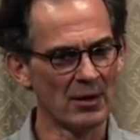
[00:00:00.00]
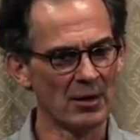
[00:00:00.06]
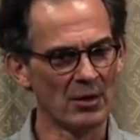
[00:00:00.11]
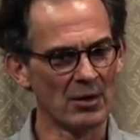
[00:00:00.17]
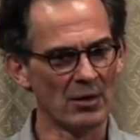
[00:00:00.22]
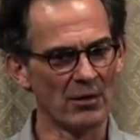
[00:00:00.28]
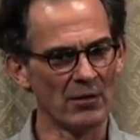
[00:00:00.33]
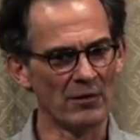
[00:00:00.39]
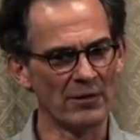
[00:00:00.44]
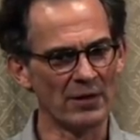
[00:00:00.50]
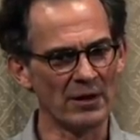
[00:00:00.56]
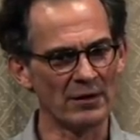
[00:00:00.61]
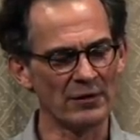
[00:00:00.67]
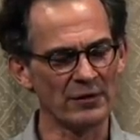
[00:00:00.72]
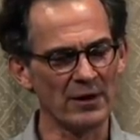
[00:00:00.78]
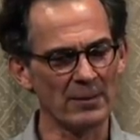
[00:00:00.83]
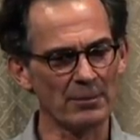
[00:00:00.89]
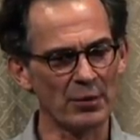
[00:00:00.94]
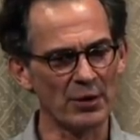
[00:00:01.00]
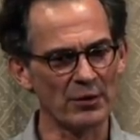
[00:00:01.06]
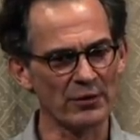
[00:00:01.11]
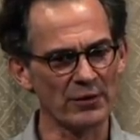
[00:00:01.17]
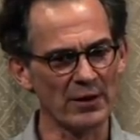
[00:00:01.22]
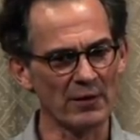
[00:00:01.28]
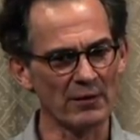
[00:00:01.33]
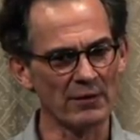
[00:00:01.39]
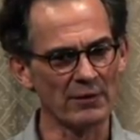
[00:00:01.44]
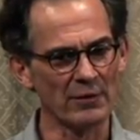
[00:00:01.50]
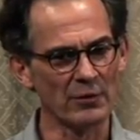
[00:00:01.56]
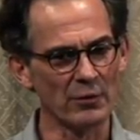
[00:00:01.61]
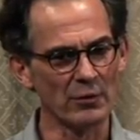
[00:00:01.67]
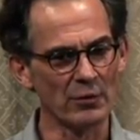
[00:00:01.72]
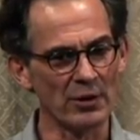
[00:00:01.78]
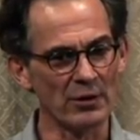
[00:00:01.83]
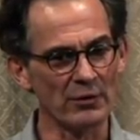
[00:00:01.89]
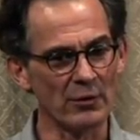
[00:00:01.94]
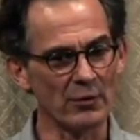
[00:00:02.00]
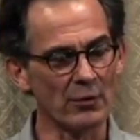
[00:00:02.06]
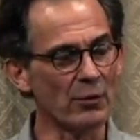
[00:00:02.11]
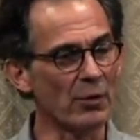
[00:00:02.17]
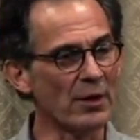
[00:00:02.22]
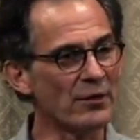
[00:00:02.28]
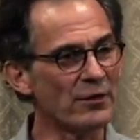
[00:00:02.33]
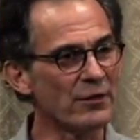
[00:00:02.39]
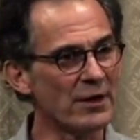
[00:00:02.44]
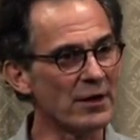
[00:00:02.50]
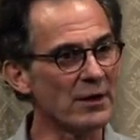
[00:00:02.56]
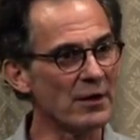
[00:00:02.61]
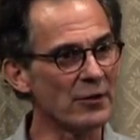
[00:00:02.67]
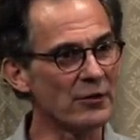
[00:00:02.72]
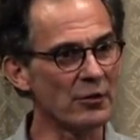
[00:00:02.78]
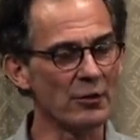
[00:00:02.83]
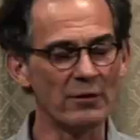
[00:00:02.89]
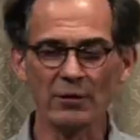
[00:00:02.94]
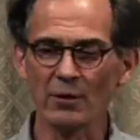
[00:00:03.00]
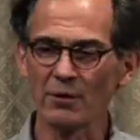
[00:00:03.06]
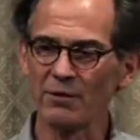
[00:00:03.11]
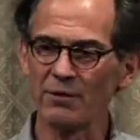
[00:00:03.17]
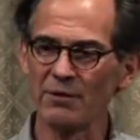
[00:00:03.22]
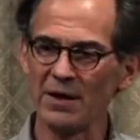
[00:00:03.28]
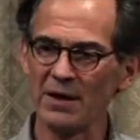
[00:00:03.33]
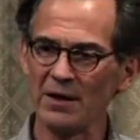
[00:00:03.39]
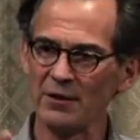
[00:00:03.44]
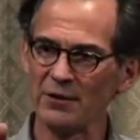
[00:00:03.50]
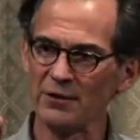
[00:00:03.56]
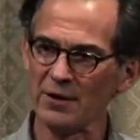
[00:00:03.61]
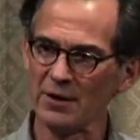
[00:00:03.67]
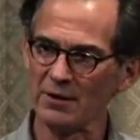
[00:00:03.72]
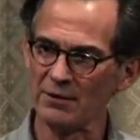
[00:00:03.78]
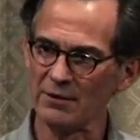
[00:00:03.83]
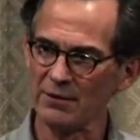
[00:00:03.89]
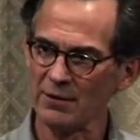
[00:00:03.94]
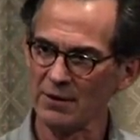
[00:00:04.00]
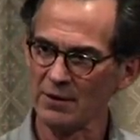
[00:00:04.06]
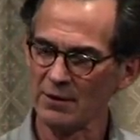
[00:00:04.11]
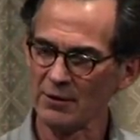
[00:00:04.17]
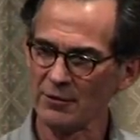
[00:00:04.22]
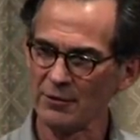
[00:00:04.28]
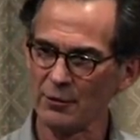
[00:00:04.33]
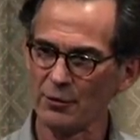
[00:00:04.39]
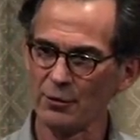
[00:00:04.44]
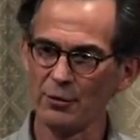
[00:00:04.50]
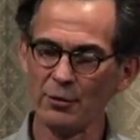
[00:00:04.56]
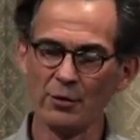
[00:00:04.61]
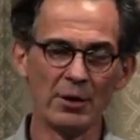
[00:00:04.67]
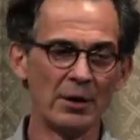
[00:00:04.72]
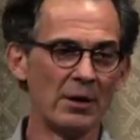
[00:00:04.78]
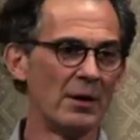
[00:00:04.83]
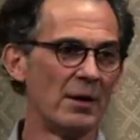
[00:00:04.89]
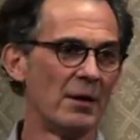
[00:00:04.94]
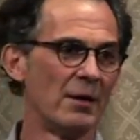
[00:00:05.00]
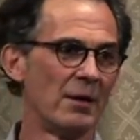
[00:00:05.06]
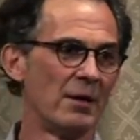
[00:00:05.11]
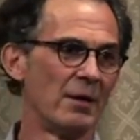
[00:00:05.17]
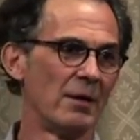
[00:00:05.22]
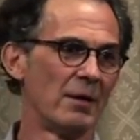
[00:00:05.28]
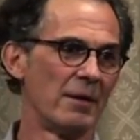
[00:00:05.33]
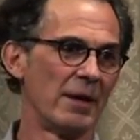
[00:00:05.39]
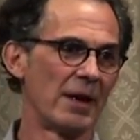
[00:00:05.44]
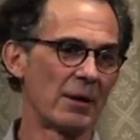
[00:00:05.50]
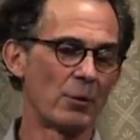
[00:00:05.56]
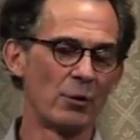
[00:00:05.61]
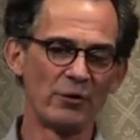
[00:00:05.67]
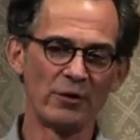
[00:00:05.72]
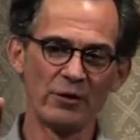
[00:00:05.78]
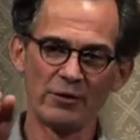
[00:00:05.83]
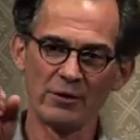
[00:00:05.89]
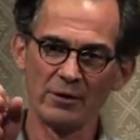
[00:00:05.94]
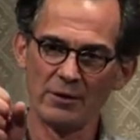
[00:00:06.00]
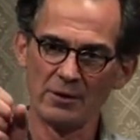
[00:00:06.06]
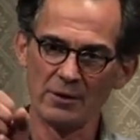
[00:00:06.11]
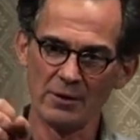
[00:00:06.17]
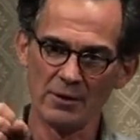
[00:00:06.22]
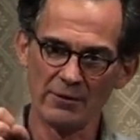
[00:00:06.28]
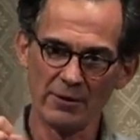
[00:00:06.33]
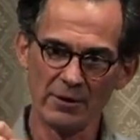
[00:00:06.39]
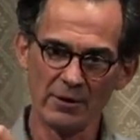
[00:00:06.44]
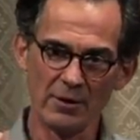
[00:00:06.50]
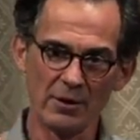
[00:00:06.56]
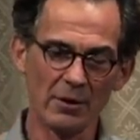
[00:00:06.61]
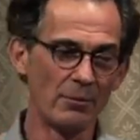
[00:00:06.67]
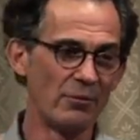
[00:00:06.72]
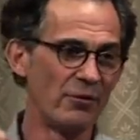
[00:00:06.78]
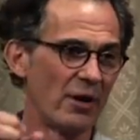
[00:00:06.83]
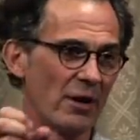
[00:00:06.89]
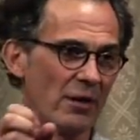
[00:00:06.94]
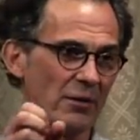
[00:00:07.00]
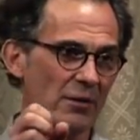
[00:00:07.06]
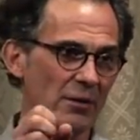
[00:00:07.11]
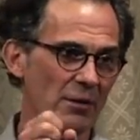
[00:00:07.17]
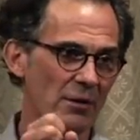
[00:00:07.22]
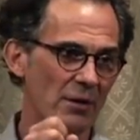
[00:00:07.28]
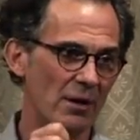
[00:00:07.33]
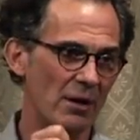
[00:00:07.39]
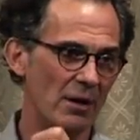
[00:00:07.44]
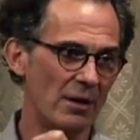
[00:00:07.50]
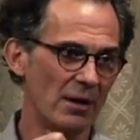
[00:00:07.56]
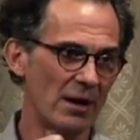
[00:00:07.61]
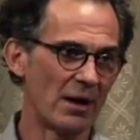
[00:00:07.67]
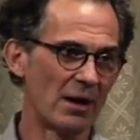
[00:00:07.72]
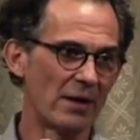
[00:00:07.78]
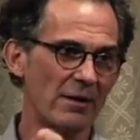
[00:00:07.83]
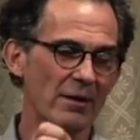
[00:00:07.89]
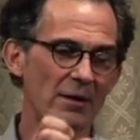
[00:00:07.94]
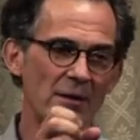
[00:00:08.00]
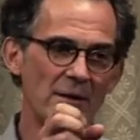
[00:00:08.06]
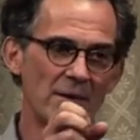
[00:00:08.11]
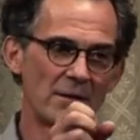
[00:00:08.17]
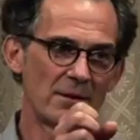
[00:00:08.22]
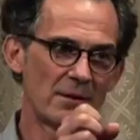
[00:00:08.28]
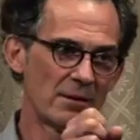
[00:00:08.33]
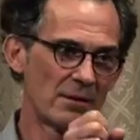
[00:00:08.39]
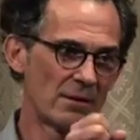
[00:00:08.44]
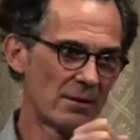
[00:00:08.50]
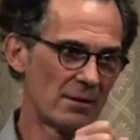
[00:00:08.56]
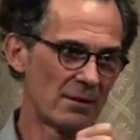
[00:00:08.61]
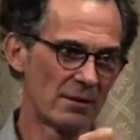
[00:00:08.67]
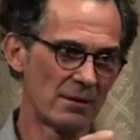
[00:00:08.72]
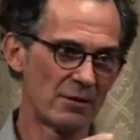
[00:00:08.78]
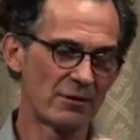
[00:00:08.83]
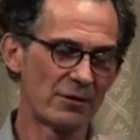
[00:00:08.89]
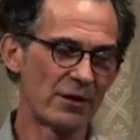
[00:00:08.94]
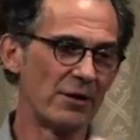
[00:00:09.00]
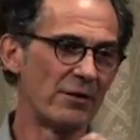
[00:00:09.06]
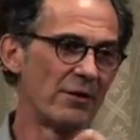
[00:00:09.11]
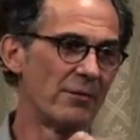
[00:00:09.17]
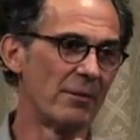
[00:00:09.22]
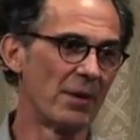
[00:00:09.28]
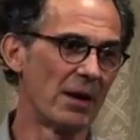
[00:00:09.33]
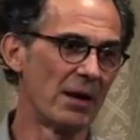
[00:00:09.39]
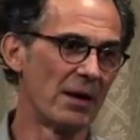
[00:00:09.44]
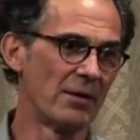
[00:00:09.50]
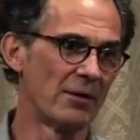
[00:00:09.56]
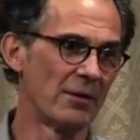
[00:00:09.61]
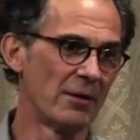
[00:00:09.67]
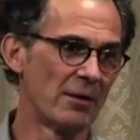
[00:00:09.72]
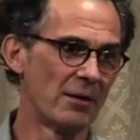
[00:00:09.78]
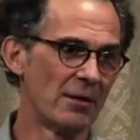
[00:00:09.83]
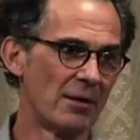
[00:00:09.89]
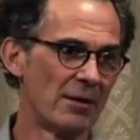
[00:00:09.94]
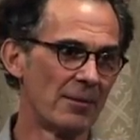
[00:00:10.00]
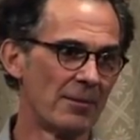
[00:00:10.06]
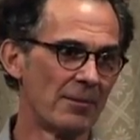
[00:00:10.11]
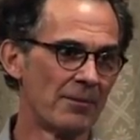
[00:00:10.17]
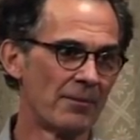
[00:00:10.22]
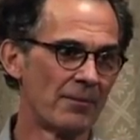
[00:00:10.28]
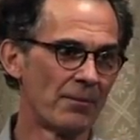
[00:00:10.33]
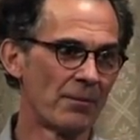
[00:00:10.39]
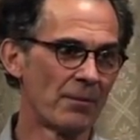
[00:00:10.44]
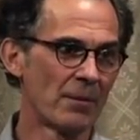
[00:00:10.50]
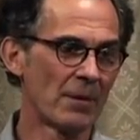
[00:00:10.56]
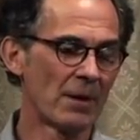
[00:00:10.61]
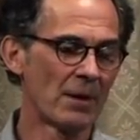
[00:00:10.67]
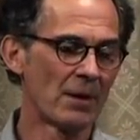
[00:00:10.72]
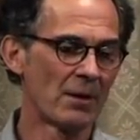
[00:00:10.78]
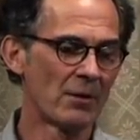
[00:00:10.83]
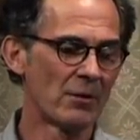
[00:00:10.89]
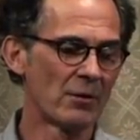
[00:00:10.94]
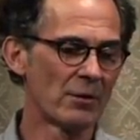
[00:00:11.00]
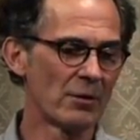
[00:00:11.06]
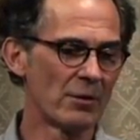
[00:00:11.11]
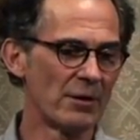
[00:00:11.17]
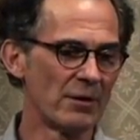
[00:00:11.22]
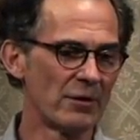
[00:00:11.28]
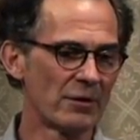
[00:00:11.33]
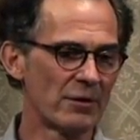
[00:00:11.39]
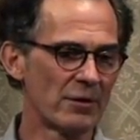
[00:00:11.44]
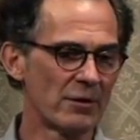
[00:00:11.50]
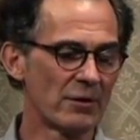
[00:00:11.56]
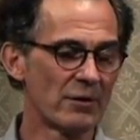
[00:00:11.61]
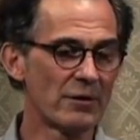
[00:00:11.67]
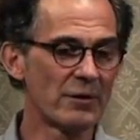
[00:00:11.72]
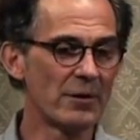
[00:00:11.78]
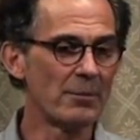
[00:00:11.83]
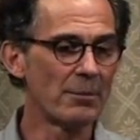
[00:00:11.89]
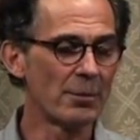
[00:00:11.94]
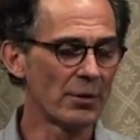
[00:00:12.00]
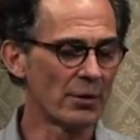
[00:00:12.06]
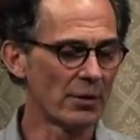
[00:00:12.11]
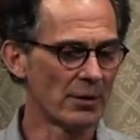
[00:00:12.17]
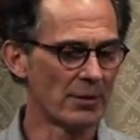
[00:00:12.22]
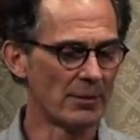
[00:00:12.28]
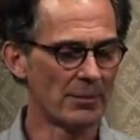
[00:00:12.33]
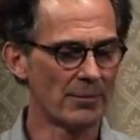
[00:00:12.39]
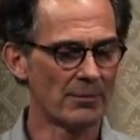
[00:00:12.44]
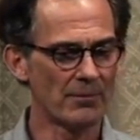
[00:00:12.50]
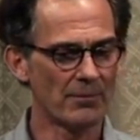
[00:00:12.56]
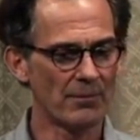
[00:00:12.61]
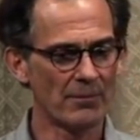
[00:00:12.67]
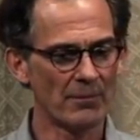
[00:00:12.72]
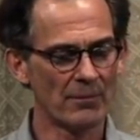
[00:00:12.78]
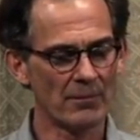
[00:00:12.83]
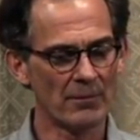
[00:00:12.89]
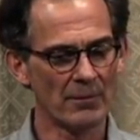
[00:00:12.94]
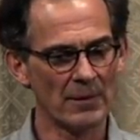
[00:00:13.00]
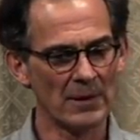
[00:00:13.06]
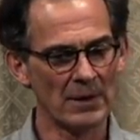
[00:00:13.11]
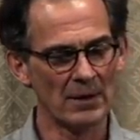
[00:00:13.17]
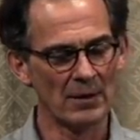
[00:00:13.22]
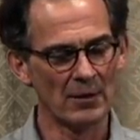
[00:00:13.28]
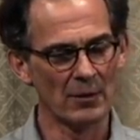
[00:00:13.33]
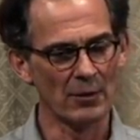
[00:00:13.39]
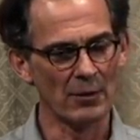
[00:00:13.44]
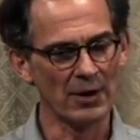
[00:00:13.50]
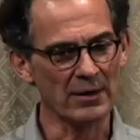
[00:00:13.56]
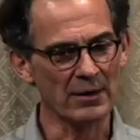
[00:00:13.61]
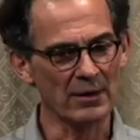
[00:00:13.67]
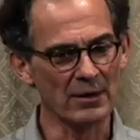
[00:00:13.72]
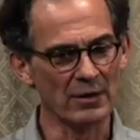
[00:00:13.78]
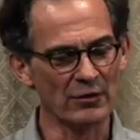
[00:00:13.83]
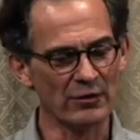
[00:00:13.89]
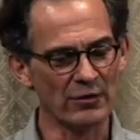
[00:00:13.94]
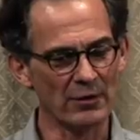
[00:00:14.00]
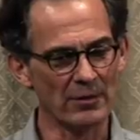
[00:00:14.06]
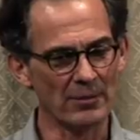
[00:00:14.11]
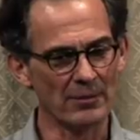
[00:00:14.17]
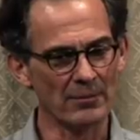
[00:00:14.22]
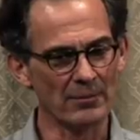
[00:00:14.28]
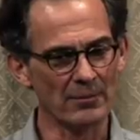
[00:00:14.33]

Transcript: of a separate self who is always seeking to fulfill itself through the acquisition of an object, an other, a state of mind. So this simple recognition,